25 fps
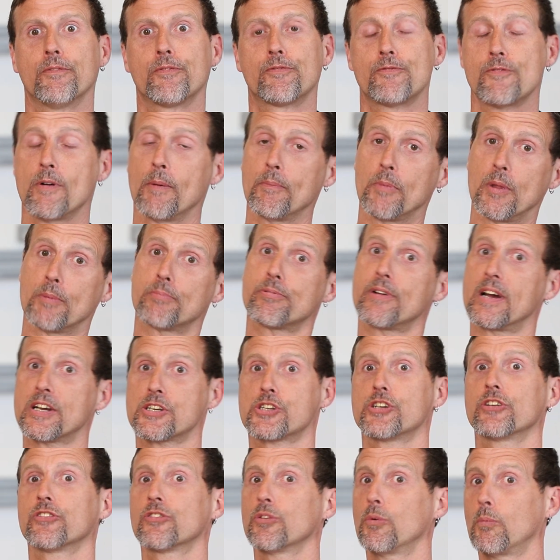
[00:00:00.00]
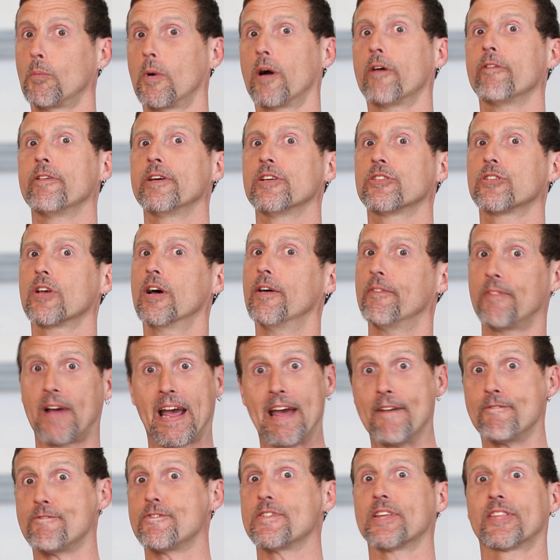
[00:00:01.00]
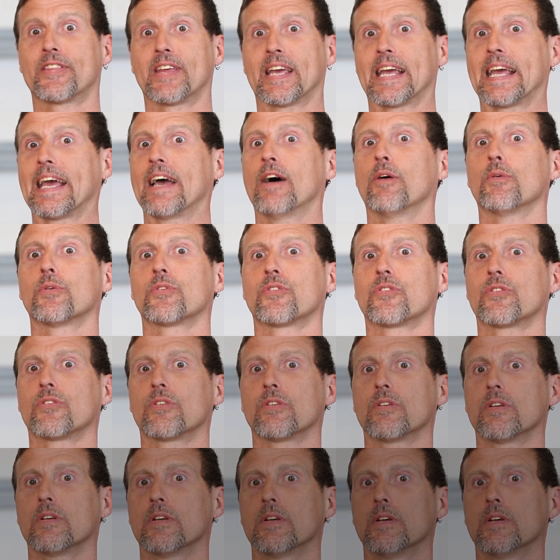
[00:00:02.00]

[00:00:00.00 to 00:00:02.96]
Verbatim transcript: from the pressures and worries of everything else.